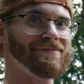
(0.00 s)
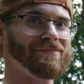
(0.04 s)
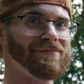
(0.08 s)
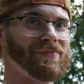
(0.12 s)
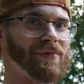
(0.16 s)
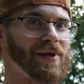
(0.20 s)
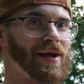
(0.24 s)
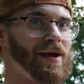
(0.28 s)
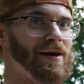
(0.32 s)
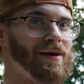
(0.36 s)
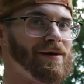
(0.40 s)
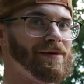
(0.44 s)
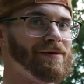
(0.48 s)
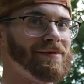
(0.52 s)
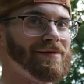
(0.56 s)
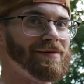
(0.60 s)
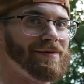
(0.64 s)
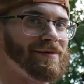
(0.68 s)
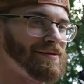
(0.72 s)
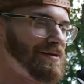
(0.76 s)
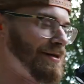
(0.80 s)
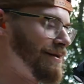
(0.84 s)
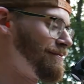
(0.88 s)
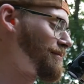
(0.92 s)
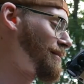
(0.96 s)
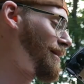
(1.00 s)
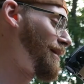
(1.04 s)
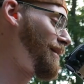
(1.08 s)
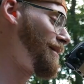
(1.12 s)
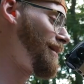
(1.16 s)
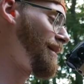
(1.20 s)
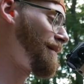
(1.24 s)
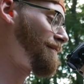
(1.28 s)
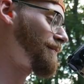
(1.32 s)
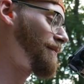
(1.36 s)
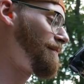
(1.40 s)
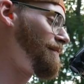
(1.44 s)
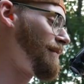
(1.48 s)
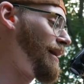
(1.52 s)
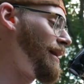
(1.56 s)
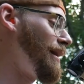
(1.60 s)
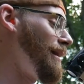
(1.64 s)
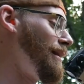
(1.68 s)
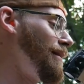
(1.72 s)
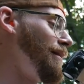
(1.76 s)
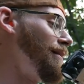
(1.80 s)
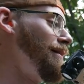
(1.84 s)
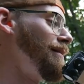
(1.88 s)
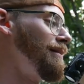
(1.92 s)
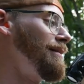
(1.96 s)
Yeah, seems good enough to me.
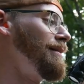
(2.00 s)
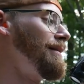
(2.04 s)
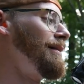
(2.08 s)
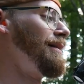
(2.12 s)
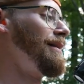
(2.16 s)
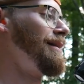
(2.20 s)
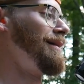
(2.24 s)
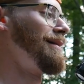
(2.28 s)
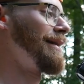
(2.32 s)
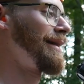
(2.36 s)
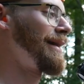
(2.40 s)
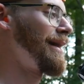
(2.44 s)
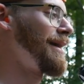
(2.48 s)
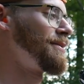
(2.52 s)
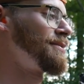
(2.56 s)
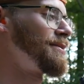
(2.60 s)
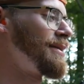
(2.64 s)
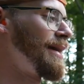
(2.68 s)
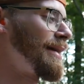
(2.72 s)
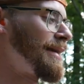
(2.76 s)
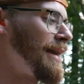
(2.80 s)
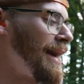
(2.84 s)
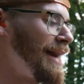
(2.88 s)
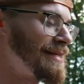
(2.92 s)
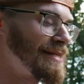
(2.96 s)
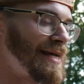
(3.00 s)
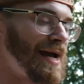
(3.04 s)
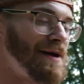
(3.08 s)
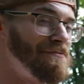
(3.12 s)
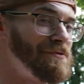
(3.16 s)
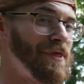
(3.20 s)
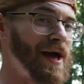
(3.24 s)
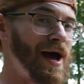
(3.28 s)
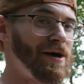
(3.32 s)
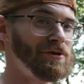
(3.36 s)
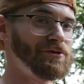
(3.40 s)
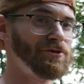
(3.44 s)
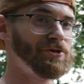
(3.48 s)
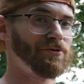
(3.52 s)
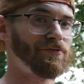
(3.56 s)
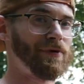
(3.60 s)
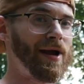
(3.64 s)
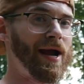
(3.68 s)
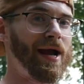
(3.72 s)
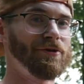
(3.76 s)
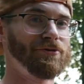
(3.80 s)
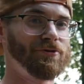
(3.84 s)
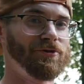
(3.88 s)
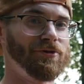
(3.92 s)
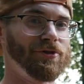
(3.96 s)
Like I said, guys, I have thousands of
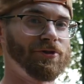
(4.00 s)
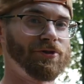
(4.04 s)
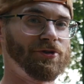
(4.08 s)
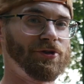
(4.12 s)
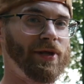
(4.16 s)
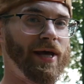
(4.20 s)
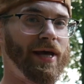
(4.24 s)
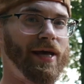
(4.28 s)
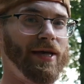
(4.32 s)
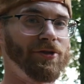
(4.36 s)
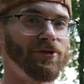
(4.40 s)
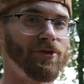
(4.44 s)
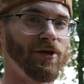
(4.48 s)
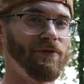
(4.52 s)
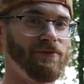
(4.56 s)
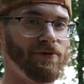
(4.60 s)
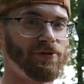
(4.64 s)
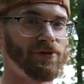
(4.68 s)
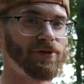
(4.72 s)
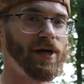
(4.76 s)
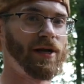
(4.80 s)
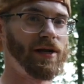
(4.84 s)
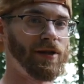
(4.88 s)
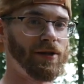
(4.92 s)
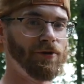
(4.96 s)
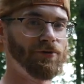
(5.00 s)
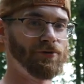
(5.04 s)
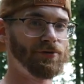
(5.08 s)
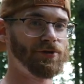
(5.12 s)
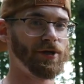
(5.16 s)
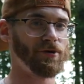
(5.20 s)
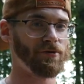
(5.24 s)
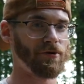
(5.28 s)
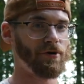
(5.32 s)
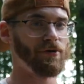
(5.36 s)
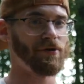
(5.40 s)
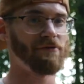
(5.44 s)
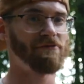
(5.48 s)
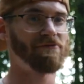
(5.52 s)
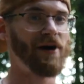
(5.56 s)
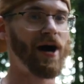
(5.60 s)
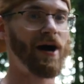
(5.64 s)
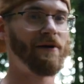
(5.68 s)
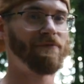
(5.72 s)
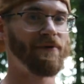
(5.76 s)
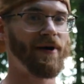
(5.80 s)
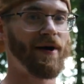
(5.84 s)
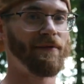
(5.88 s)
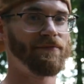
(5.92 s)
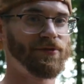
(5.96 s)
rounds of this thing, so if it's gonna lose 0 on a
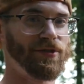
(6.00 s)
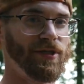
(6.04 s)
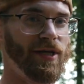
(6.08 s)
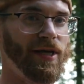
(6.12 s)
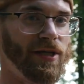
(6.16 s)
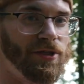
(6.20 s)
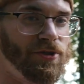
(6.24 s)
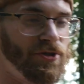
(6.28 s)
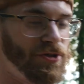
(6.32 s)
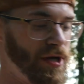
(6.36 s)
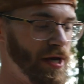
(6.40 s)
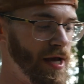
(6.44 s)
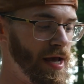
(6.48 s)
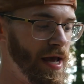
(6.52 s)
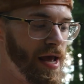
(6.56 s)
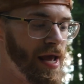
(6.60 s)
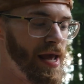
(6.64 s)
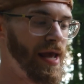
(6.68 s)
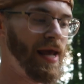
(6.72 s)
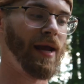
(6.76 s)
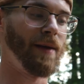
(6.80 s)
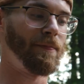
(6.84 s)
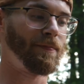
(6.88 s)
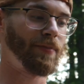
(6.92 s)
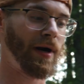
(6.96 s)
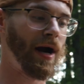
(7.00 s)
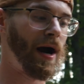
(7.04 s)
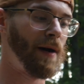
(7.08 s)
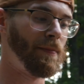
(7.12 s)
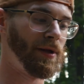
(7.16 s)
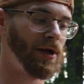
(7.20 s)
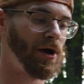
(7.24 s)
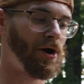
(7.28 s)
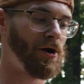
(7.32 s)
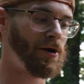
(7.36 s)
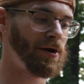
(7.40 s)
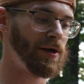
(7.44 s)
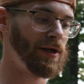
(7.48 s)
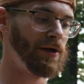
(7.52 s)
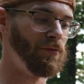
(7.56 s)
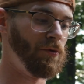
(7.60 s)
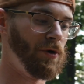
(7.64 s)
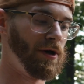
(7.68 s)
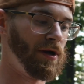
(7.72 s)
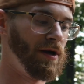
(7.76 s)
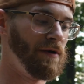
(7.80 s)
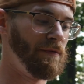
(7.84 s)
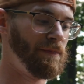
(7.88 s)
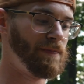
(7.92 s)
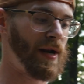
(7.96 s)
5.56, it probably already
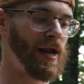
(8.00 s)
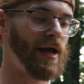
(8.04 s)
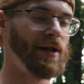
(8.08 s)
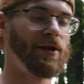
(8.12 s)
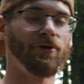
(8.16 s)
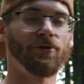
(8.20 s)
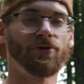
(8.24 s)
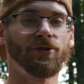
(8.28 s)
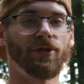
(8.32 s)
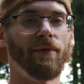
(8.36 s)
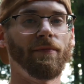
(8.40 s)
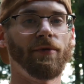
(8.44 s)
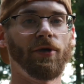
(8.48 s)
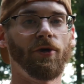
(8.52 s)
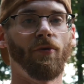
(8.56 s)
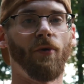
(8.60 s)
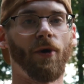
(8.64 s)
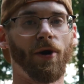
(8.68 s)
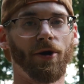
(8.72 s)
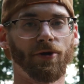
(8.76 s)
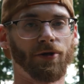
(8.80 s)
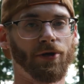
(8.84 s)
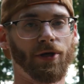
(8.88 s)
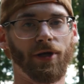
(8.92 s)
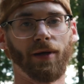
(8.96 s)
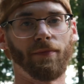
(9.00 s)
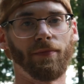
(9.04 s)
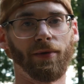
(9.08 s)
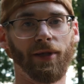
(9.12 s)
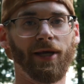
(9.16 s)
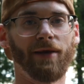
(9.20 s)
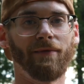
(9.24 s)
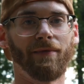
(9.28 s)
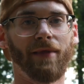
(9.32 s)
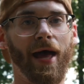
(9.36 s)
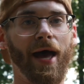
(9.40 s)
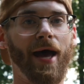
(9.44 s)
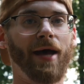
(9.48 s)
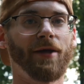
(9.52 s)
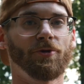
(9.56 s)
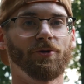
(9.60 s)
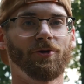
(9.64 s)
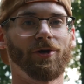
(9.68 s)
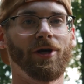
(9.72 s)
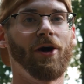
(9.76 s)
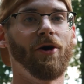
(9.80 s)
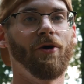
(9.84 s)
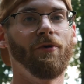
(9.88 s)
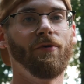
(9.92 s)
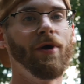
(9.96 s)
would have, but I know some of you aren't gonna believe that,
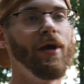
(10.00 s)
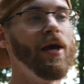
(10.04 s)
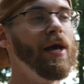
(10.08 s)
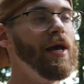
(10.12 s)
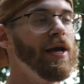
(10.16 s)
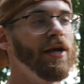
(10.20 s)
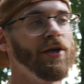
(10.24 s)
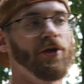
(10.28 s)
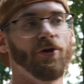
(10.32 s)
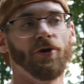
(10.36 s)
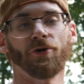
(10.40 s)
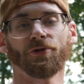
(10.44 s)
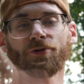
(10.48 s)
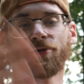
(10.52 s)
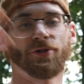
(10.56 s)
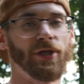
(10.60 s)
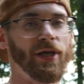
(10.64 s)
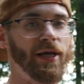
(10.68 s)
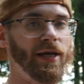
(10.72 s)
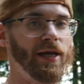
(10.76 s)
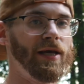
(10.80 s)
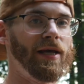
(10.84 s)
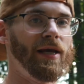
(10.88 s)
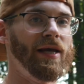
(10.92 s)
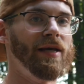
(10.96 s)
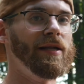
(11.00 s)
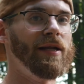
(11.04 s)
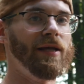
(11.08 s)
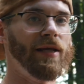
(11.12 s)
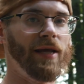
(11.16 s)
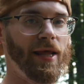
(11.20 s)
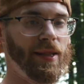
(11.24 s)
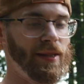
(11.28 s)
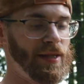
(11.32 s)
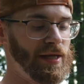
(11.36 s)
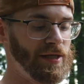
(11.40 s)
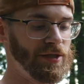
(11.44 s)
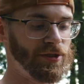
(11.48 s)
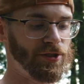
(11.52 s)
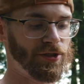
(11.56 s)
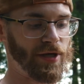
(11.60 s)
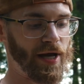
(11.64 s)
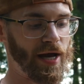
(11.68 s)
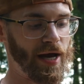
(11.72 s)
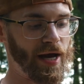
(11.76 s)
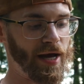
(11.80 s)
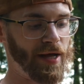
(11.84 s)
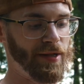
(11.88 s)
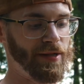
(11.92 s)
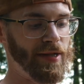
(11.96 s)
so you'll see it in these
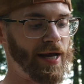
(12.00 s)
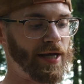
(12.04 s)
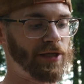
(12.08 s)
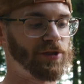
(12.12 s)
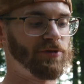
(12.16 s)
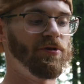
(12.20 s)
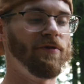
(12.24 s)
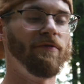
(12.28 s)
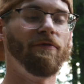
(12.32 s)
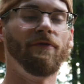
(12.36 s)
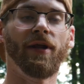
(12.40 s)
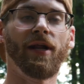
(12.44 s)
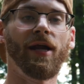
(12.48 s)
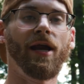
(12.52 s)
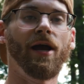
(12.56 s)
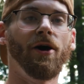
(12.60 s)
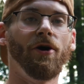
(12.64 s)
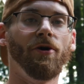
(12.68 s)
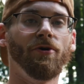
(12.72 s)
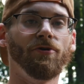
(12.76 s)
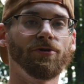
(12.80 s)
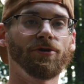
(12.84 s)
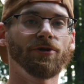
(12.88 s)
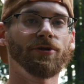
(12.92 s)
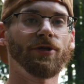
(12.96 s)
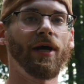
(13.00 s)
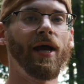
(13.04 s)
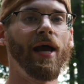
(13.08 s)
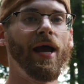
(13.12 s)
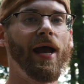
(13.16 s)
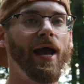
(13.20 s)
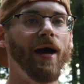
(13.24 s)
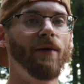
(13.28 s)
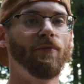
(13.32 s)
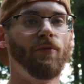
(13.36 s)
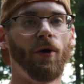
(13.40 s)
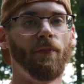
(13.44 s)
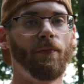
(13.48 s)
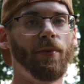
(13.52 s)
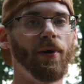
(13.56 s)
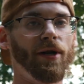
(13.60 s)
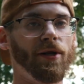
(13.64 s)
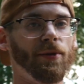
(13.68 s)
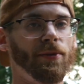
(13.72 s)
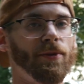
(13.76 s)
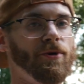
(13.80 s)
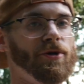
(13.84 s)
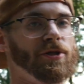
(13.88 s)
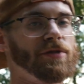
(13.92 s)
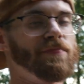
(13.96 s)
next few videos, and we'll put
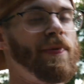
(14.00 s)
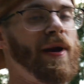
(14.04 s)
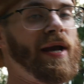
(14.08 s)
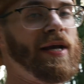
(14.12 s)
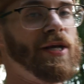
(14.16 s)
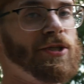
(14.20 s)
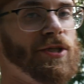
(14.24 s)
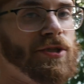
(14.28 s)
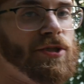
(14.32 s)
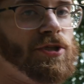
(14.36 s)
it through its paces,